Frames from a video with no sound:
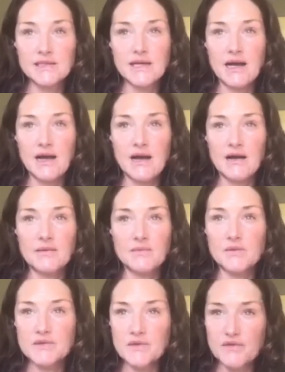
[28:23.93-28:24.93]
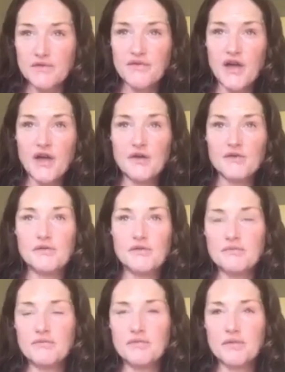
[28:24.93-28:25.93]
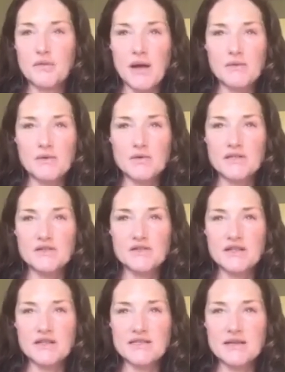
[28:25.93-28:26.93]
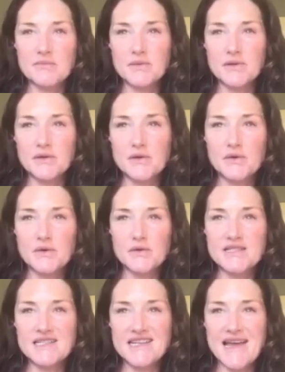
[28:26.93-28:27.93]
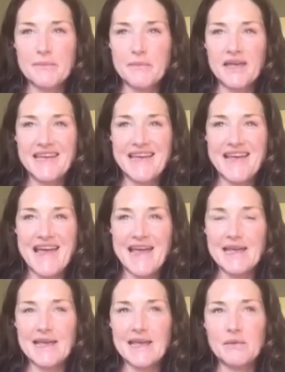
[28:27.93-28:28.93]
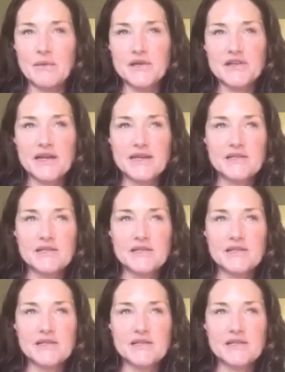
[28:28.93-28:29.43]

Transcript: um, i was on the phone i also took a supplement called dmae which i